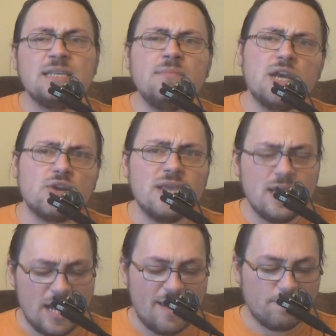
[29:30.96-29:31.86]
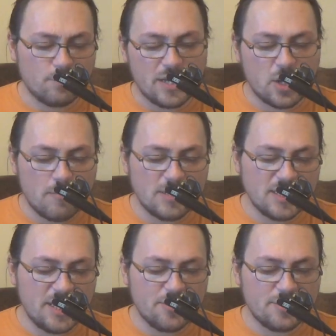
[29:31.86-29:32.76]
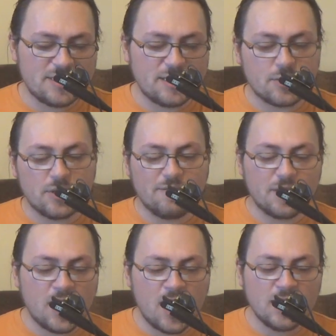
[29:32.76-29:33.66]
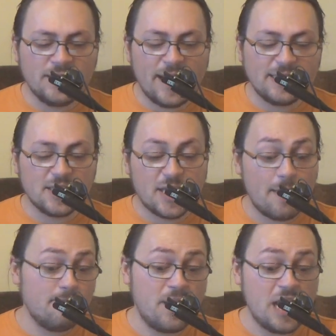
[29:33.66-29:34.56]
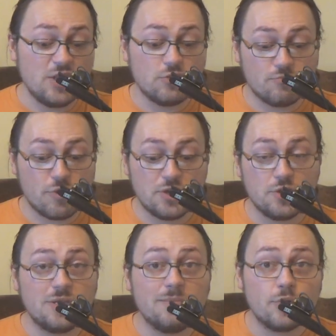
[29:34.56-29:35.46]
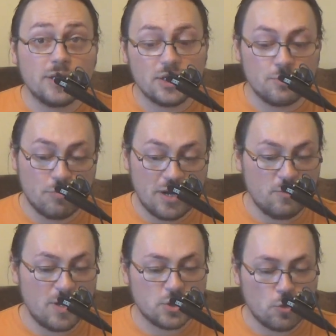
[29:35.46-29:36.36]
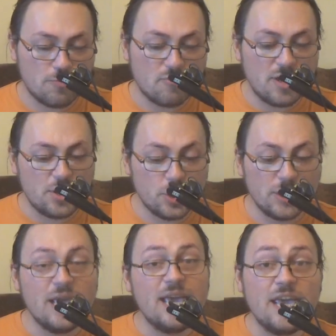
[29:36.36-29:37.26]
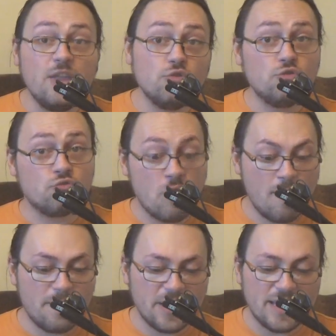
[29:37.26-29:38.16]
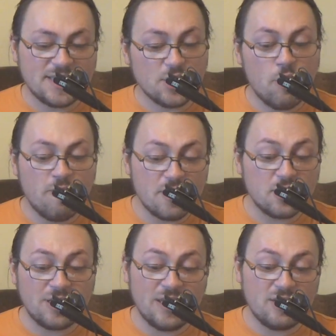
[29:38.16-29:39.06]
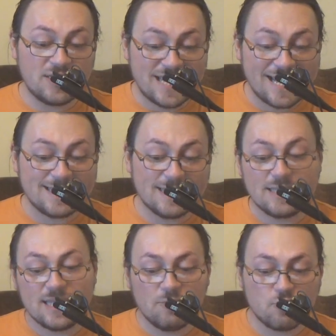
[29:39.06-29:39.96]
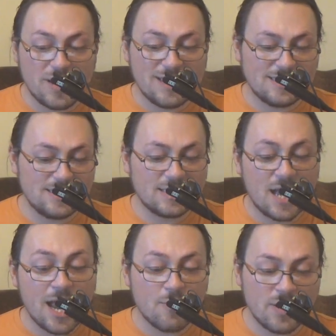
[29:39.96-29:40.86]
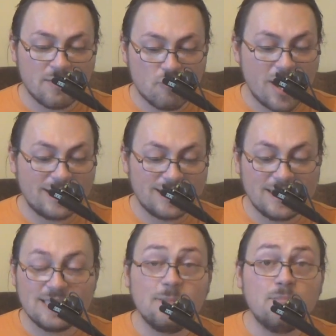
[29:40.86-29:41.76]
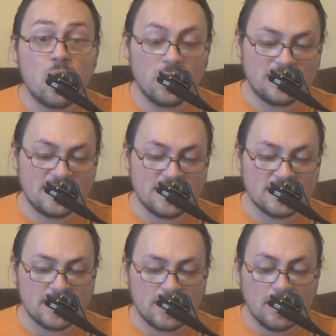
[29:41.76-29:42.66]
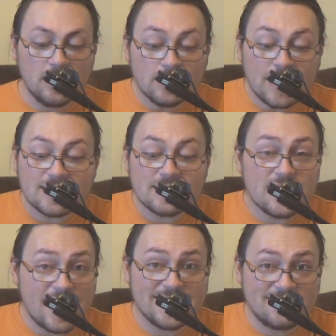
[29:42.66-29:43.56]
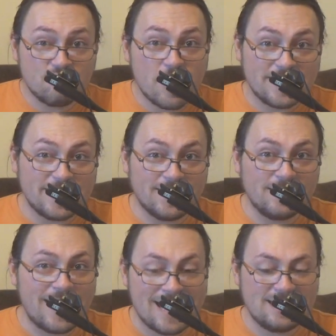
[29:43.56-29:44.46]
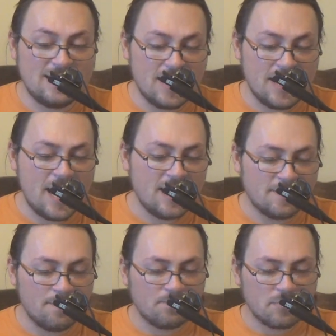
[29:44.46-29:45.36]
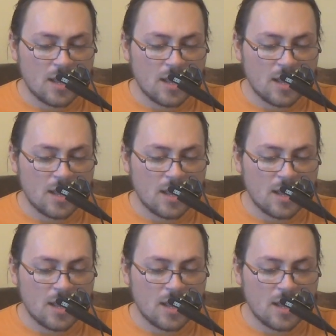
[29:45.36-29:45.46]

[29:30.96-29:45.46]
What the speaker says: Similarly, left-wing commentator Sargon of Akkad had a campaign to pressure the British Brainwash Corporation into dropping its overtly sexist and racist hiring practices and policies. That's as practical as it can get.